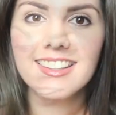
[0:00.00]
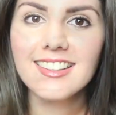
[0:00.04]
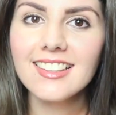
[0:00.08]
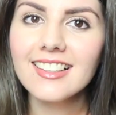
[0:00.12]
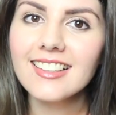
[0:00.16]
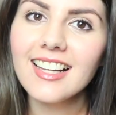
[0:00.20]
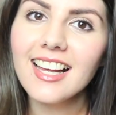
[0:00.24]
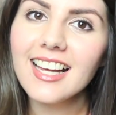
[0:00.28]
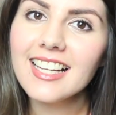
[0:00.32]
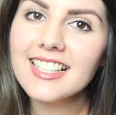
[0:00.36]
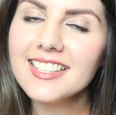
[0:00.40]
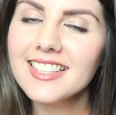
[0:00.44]
And the
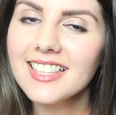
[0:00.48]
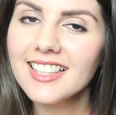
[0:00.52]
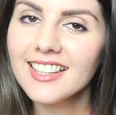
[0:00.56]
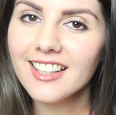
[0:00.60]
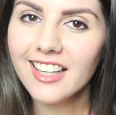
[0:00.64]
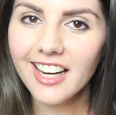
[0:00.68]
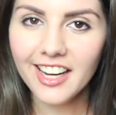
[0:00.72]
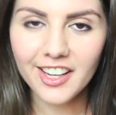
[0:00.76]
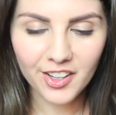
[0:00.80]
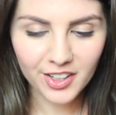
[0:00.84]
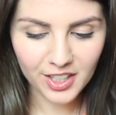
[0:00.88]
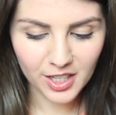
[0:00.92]
last thing
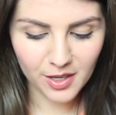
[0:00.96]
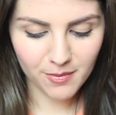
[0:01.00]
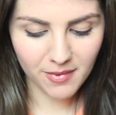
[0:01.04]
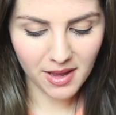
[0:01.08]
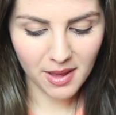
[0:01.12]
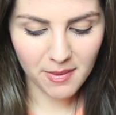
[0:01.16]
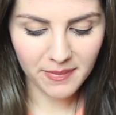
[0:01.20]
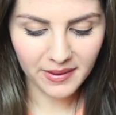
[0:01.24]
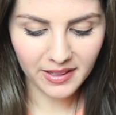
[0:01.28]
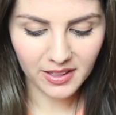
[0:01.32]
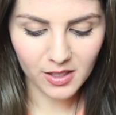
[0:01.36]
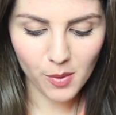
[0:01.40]
that I got in
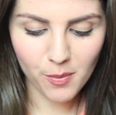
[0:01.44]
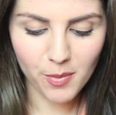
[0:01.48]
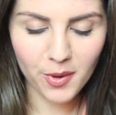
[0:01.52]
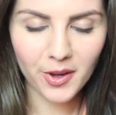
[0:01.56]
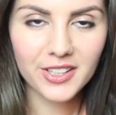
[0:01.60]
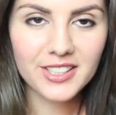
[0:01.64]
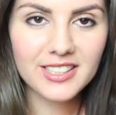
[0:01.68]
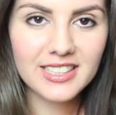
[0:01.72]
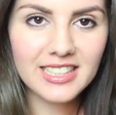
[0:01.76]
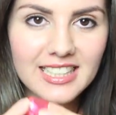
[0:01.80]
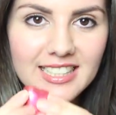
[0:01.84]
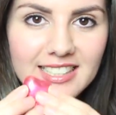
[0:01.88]
my
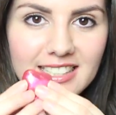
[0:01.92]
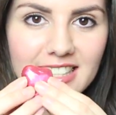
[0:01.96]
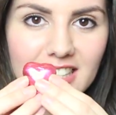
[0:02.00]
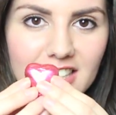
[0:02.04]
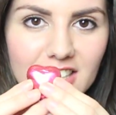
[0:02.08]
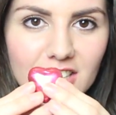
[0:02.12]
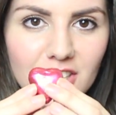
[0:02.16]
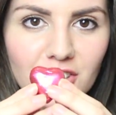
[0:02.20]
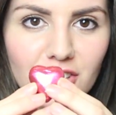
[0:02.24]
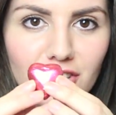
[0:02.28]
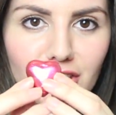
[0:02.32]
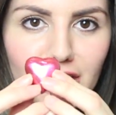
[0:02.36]
Bellabox is
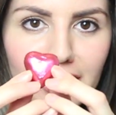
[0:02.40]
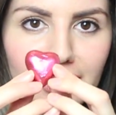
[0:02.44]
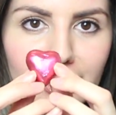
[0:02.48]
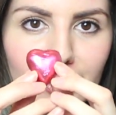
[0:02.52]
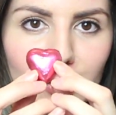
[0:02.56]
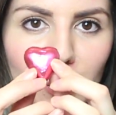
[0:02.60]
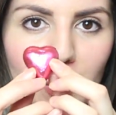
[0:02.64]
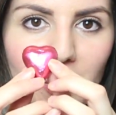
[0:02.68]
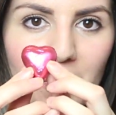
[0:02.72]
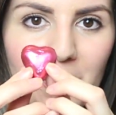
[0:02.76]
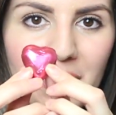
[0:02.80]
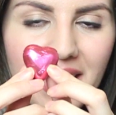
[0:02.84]
this cute
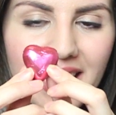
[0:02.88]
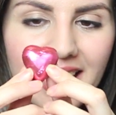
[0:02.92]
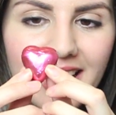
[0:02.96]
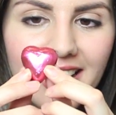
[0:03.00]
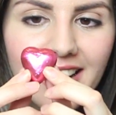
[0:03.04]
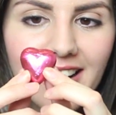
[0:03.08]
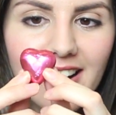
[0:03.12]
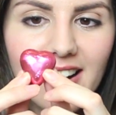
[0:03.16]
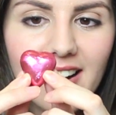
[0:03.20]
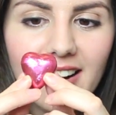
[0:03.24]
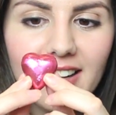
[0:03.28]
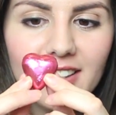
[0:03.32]
little
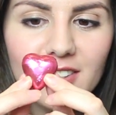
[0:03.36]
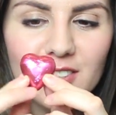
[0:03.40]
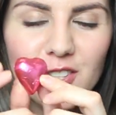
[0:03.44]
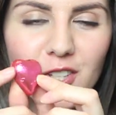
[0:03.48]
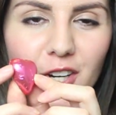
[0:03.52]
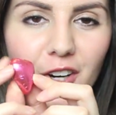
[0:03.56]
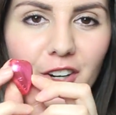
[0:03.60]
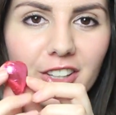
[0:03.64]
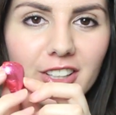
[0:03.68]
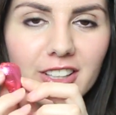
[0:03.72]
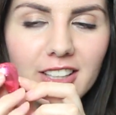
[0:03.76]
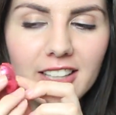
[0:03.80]
pink heart
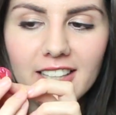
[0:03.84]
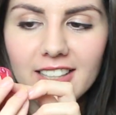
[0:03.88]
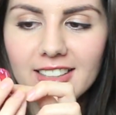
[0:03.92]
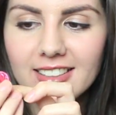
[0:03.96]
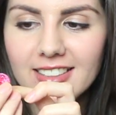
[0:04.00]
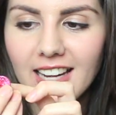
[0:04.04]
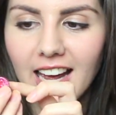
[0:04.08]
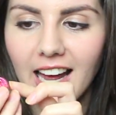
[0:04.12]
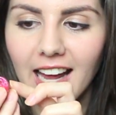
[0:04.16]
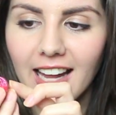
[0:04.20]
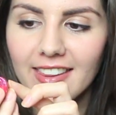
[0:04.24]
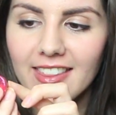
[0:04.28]

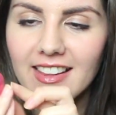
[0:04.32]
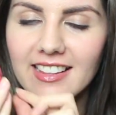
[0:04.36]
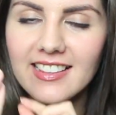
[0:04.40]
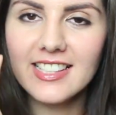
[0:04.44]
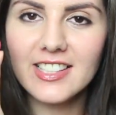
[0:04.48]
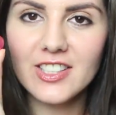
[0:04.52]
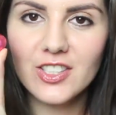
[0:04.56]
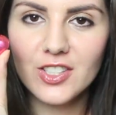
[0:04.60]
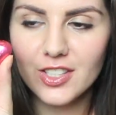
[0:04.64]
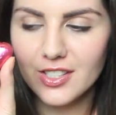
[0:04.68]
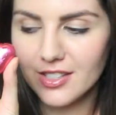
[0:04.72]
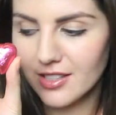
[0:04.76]
chocolate. I think
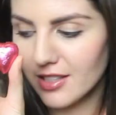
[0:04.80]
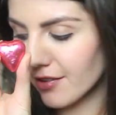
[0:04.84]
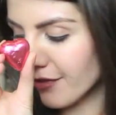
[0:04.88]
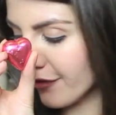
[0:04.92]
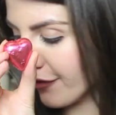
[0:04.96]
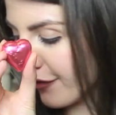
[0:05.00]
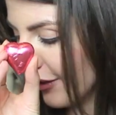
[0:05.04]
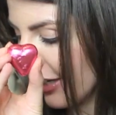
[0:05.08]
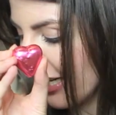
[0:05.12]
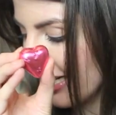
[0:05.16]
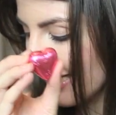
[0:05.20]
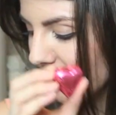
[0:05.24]
this is just the
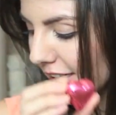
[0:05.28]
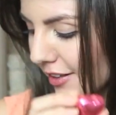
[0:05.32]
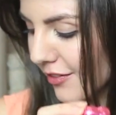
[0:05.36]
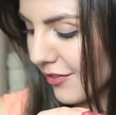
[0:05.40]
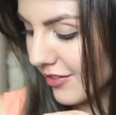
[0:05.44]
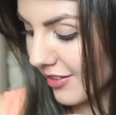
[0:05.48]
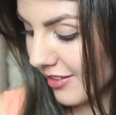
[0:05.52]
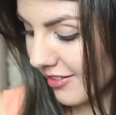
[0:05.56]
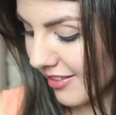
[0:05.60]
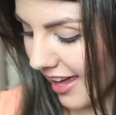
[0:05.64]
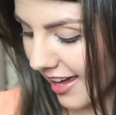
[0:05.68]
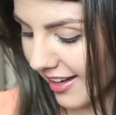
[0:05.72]
free
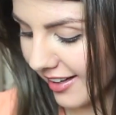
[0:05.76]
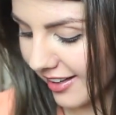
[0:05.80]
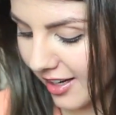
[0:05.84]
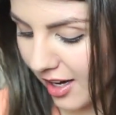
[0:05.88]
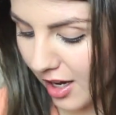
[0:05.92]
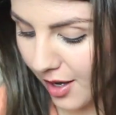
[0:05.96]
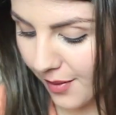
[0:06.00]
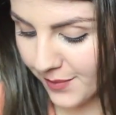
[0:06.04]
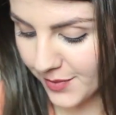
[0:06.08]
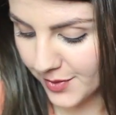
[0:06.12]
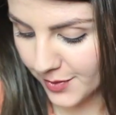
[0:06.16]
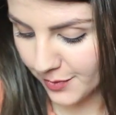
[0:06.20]
gift that
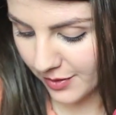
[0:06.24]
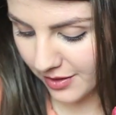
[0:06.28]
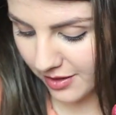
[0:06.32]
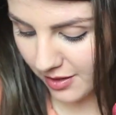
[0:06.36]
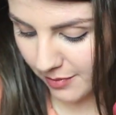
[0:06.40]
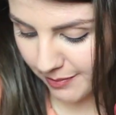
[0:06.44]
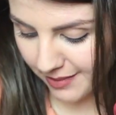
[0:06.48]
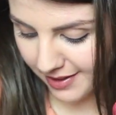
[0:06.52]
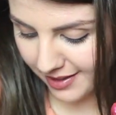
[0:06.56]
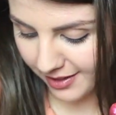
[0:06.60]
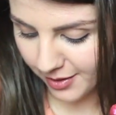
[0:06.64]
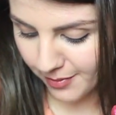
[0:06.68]
comes with
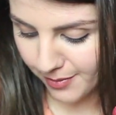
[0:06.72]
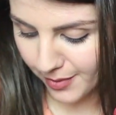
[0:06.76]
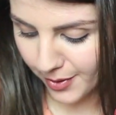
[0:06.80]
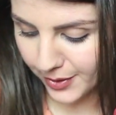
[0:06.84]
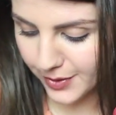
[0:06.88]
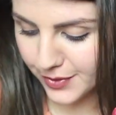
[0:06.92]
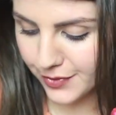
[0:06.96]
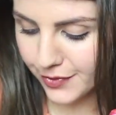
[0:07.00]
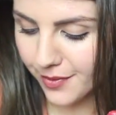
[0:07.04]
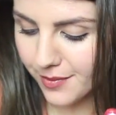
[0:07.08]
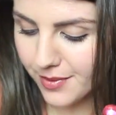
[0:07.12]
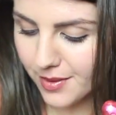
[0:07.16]
the
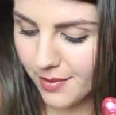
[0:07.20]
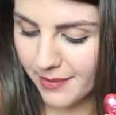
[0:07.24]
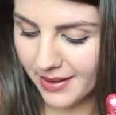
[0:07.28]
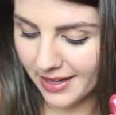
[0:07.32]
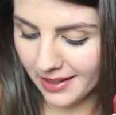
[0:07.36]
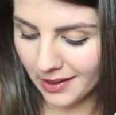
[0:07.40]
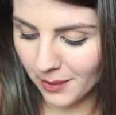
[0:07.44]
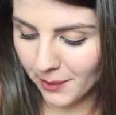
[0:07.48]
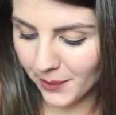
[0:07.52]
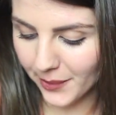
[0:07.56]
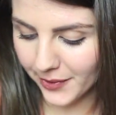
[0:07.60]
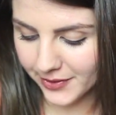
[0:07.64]
Bellabox from the
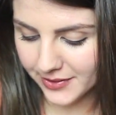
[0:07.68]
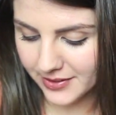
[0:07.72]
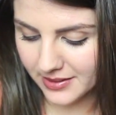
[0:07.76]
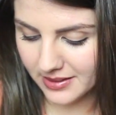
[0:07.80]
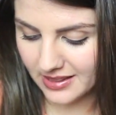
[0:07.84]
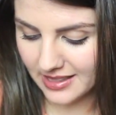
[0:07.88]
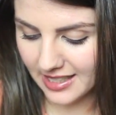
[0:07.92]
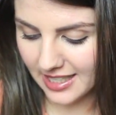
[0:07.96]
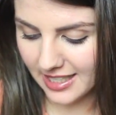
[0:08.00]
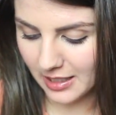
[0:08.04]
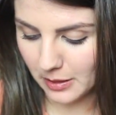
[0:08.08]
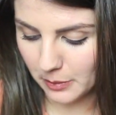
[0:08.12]

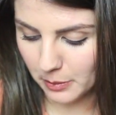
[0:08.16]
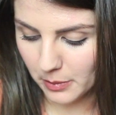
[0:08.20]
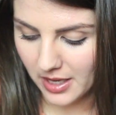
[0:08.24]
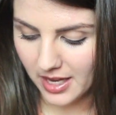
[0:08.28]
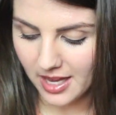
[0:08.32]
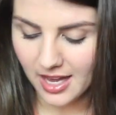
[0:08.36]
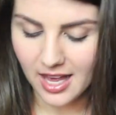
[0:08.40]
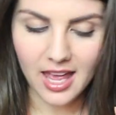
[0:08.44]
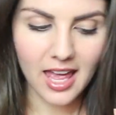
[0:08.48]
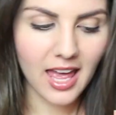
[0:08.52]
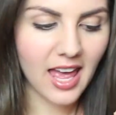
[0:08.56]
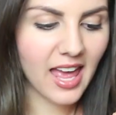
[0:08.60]
Bellabox team.
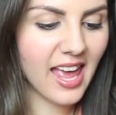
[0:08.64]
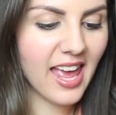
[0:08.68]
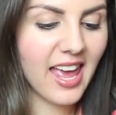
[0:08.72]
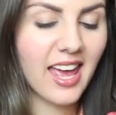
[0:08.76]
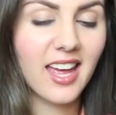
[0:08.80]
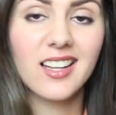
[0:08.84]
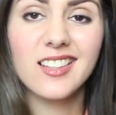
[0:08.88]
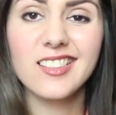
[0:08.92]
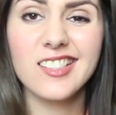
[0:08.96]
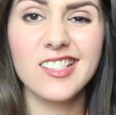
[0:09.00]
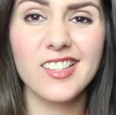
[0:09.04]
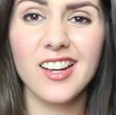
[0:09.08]

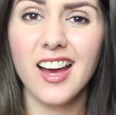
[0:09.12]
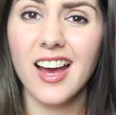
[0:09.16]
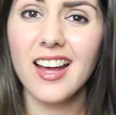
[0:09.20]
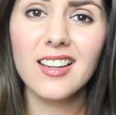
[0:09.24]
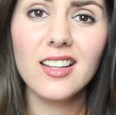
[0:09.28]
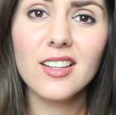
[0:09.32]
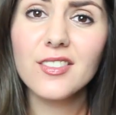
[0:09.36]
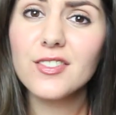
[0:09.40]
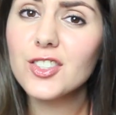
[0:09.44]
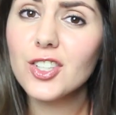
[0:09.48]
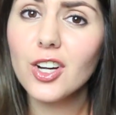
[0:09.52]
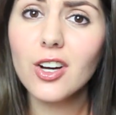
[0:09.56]
And I
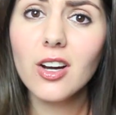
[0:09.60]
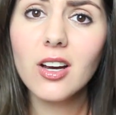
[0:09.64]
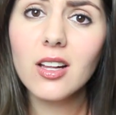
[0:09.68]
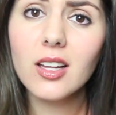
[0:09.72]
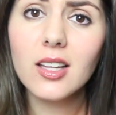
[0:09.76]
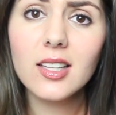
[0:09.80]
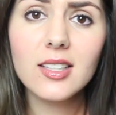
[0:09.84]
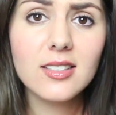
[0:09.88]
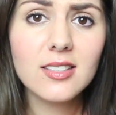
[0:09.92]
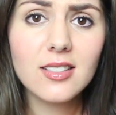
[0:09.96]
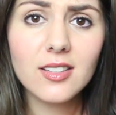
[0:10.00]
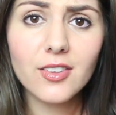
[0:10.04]
love
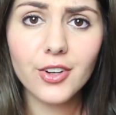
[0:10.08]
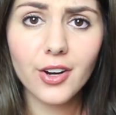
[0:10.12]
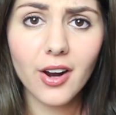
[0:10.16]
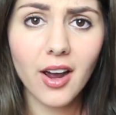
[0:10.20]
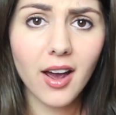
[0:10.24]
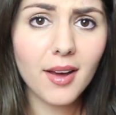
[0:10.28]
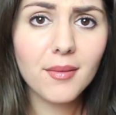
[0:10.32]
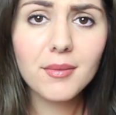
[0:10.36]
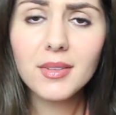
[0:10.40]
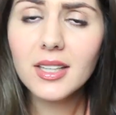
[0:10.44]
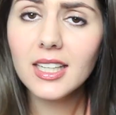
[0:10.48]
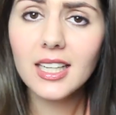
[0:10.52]
chocolate, so
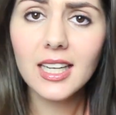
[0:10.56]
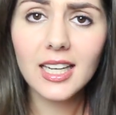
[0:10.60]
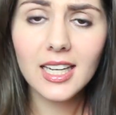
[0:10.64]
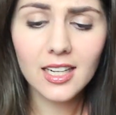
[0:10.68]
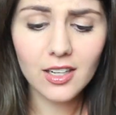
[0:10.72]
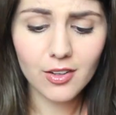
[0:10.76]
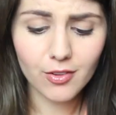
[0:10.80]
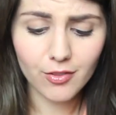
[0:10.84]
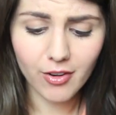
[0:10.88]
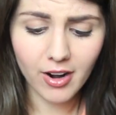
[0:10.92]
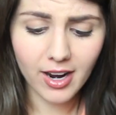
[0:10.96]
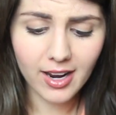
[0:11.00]
I'm gonna
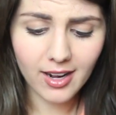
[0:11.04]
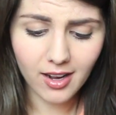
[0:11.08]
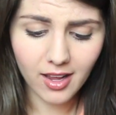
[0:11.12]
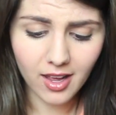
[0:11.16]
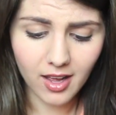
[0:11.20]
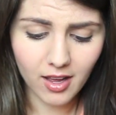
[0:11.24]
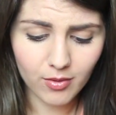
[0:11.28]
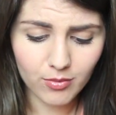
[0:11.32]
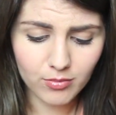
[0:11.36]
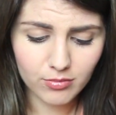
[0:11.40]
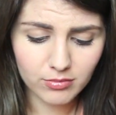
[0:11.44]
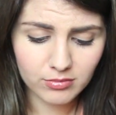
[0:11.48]
eat it right
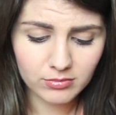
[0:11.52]
now.